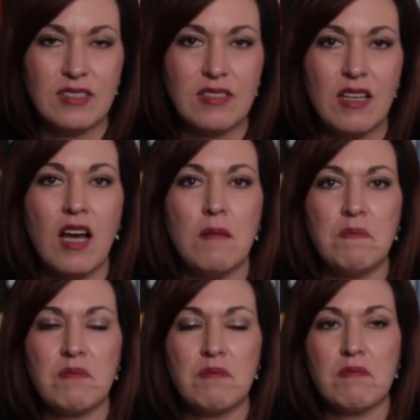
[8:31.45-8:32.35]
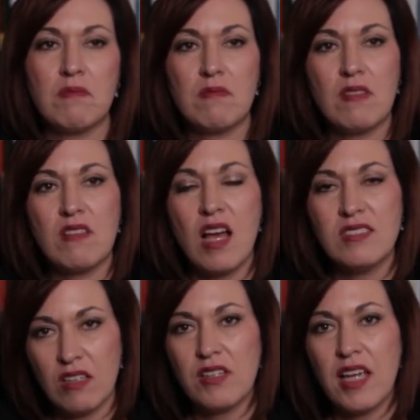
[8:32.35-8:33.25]
Um, mm-hmm as other
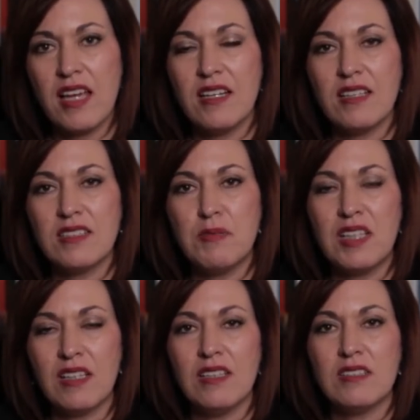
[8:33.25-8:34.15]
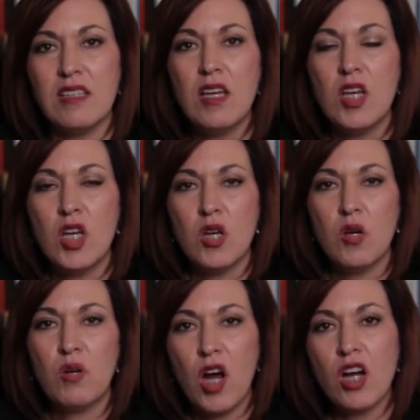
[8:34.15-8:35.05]
candidates because we
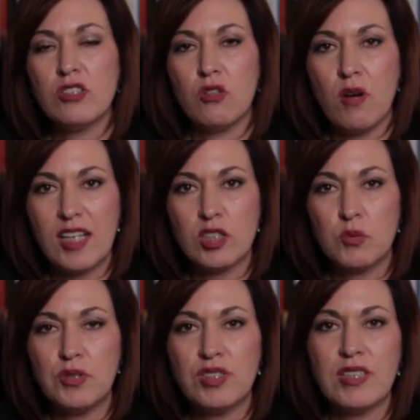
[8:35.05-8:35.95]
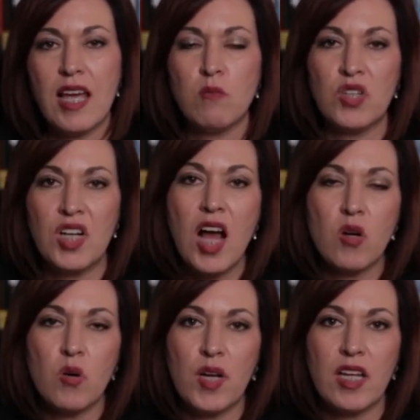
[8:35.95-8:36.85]
are so grassroots and we're not
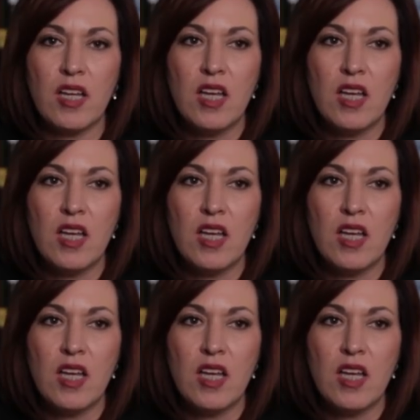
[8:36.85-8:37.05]
going,